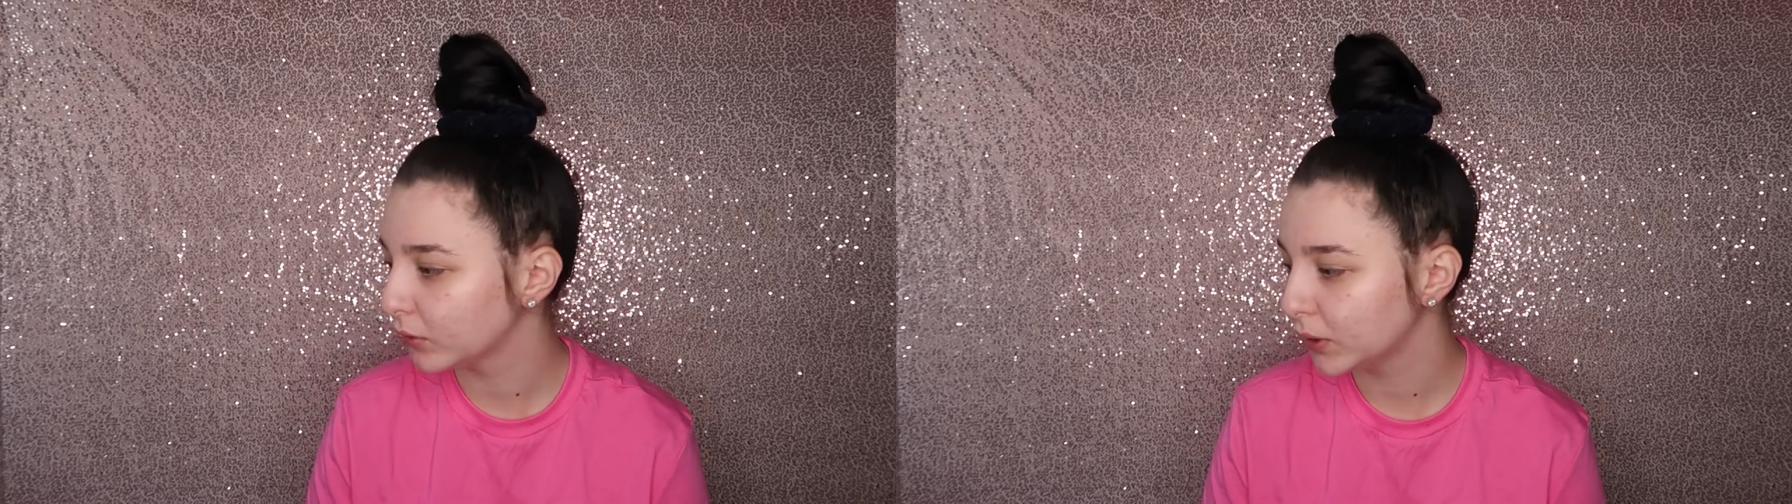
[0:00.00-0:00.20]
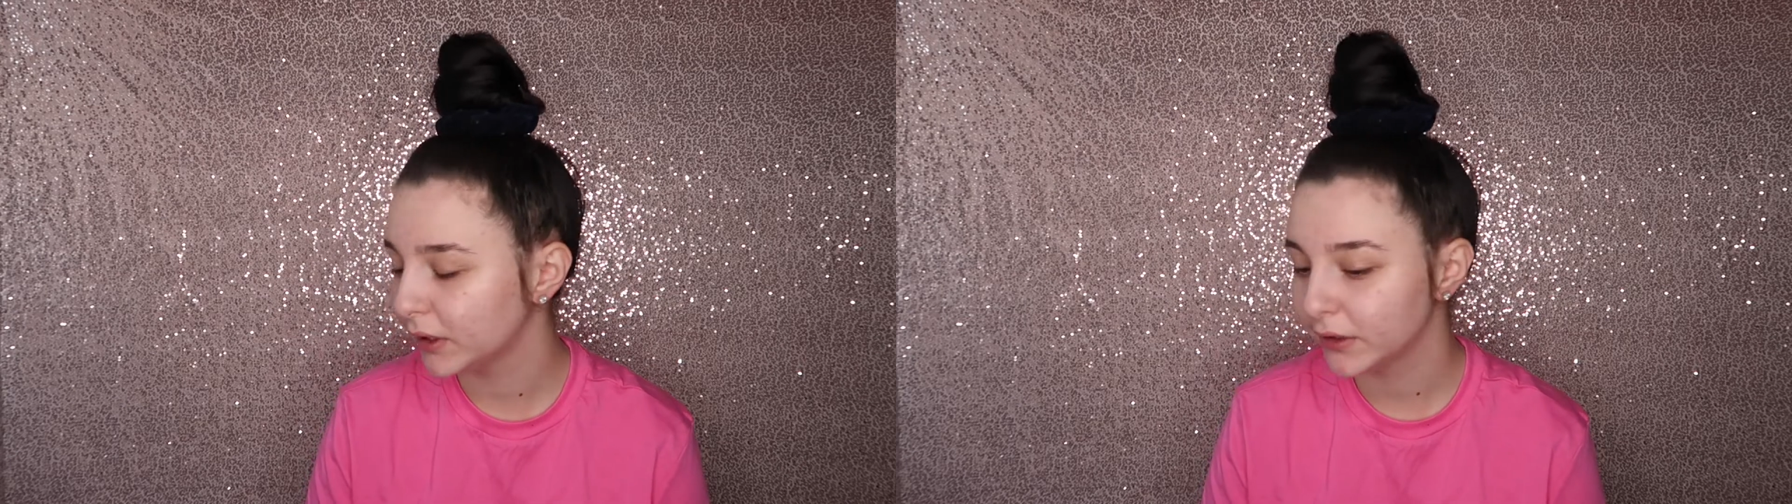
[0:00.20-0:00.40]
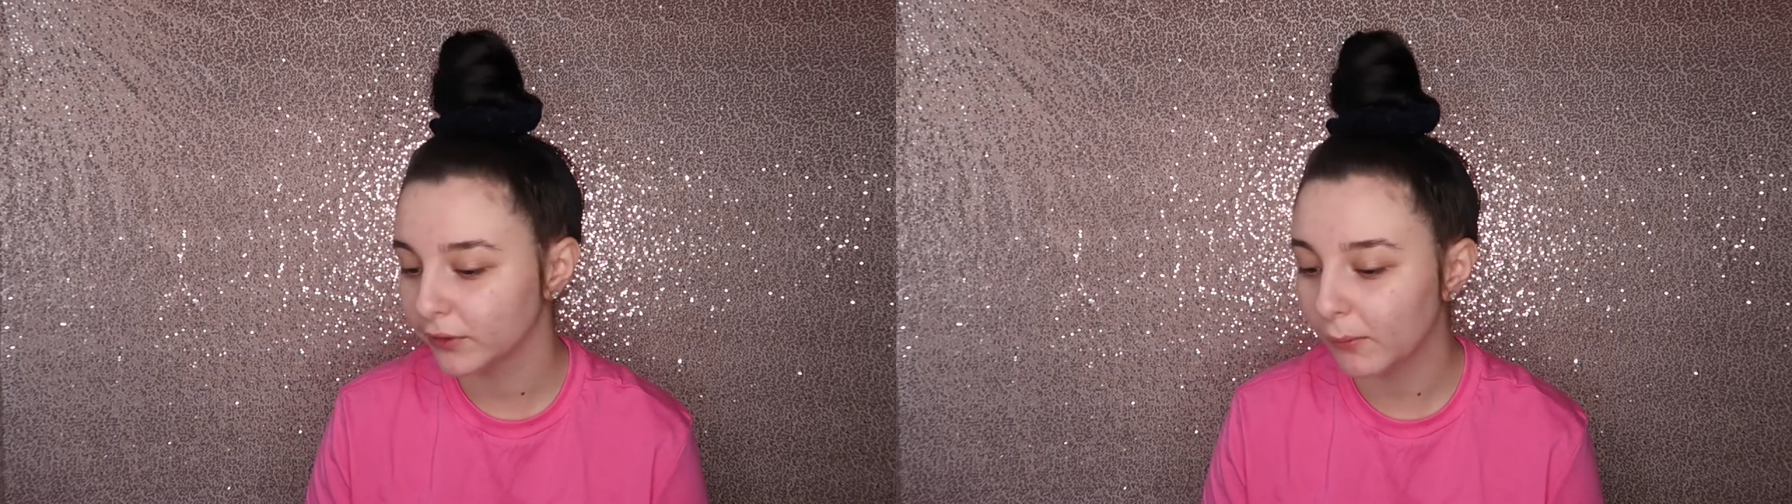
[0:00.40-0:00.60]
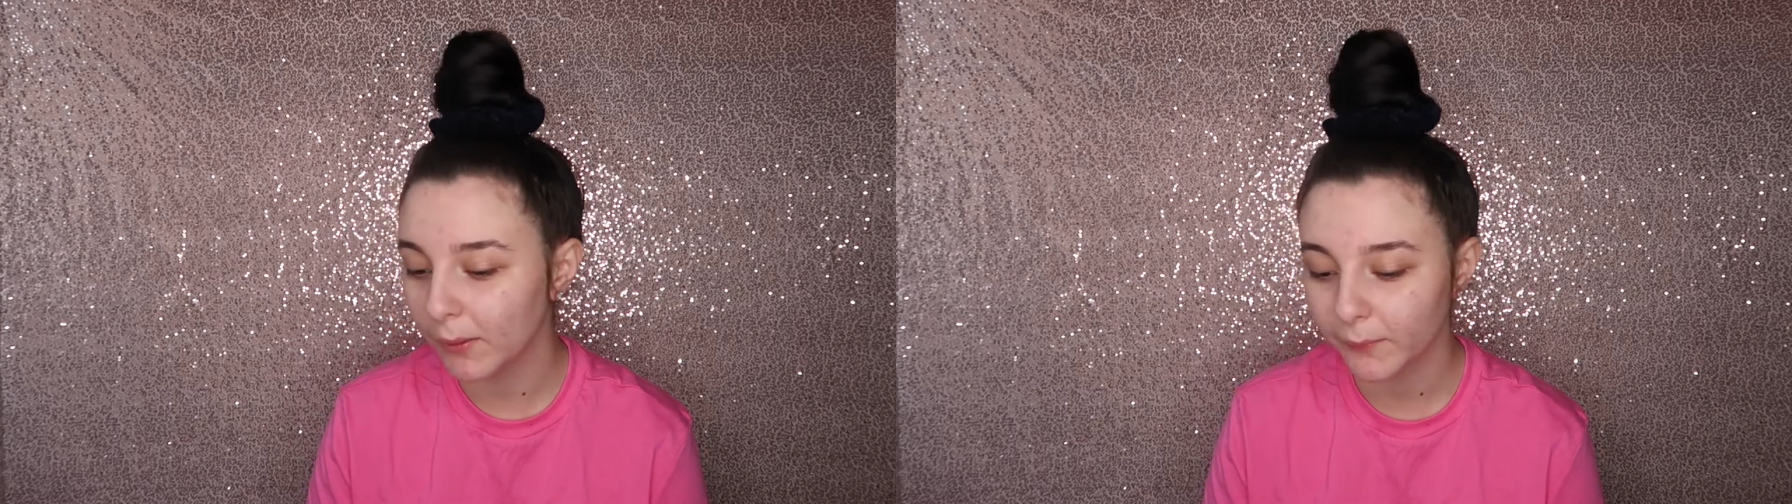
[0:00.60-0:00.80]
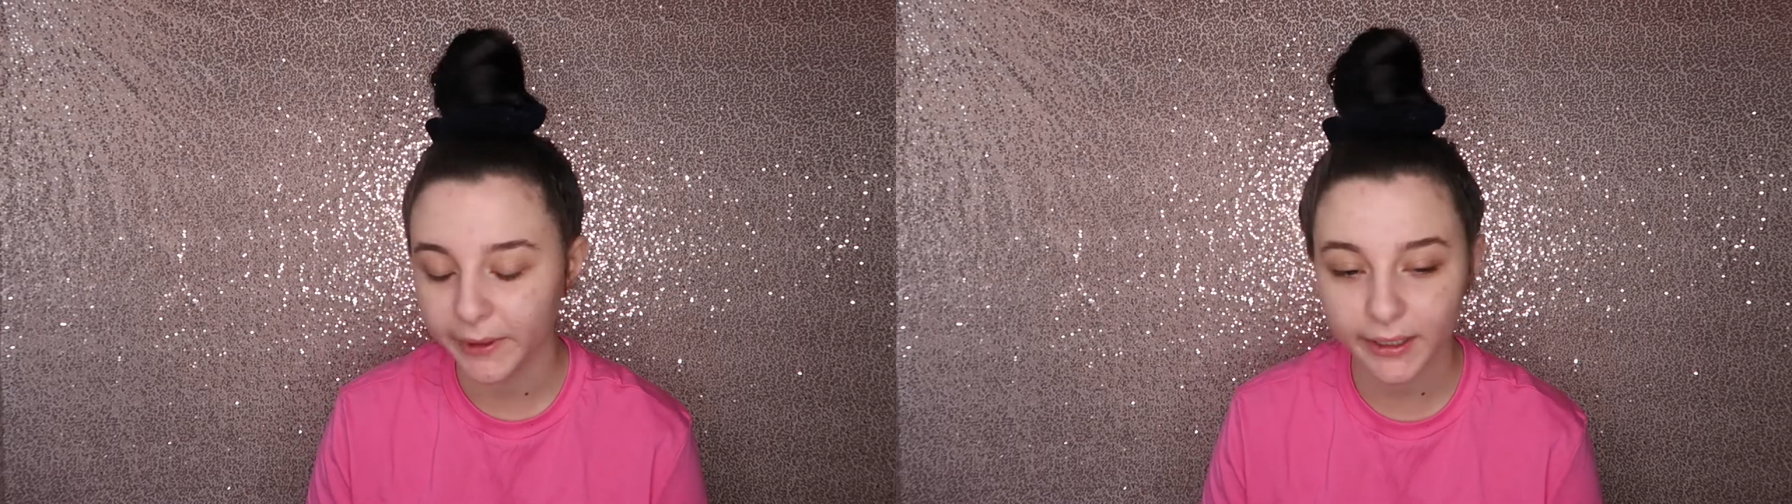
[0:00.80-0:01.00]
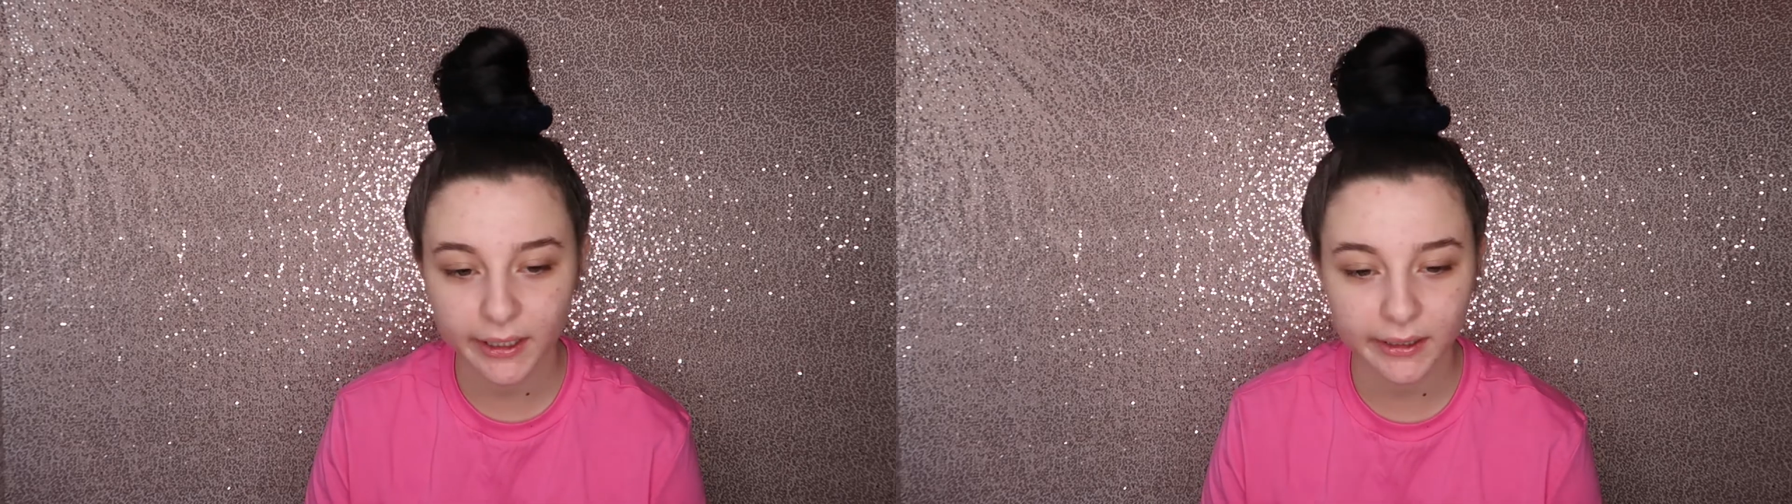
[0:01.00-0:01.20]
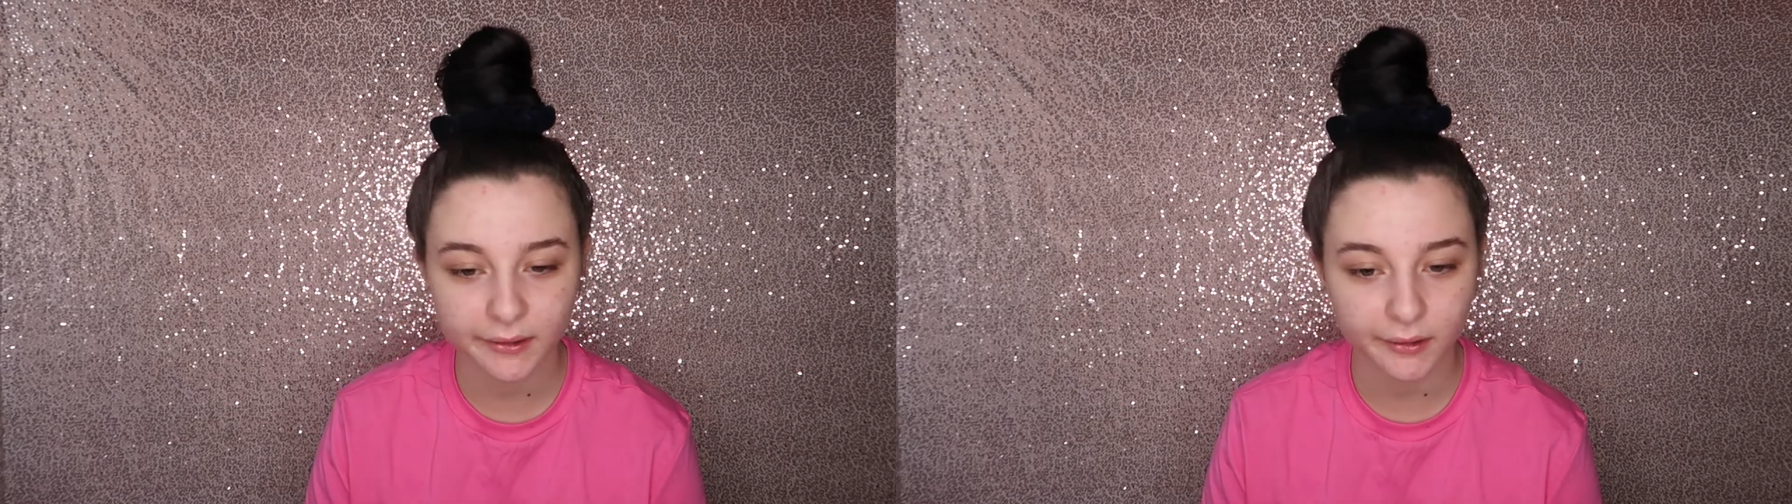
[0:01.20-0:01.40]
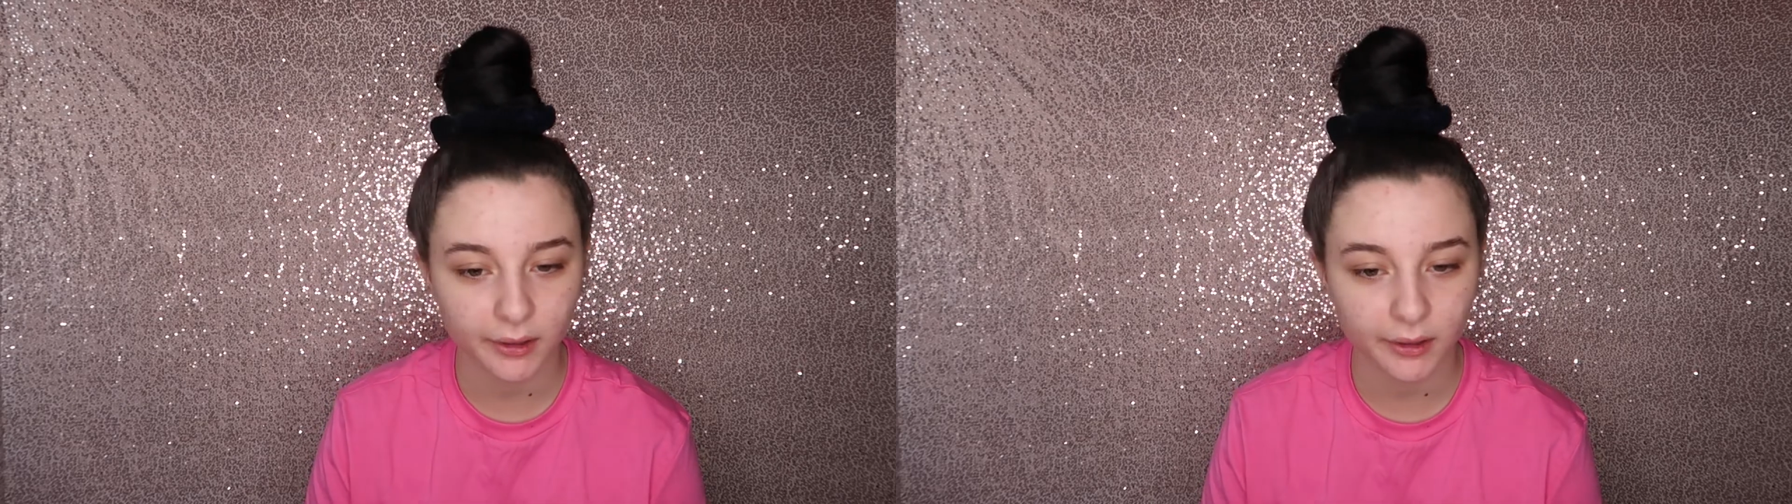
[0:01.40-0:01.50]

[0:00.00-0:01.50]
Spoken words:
doing this for 1 week and then I